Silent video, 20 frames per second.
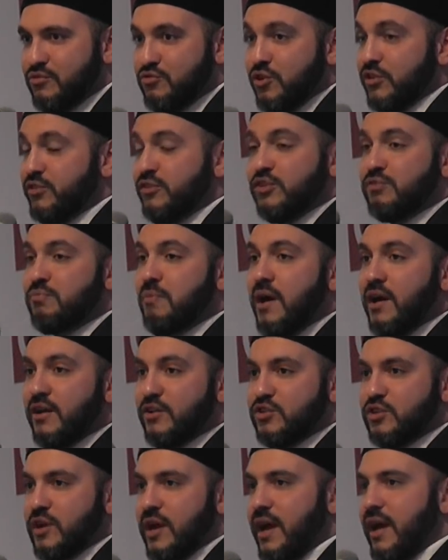Just as
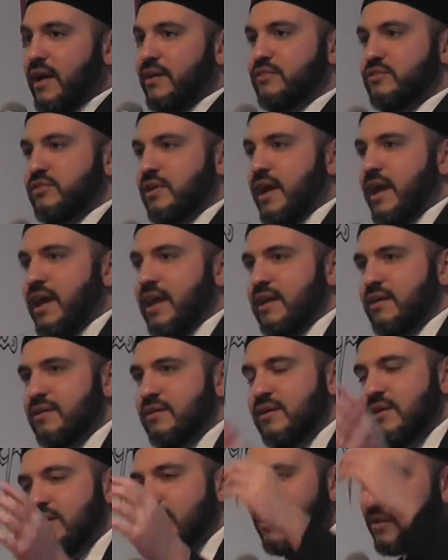much as
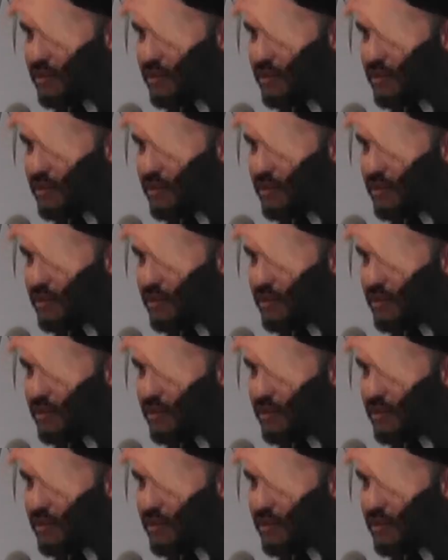a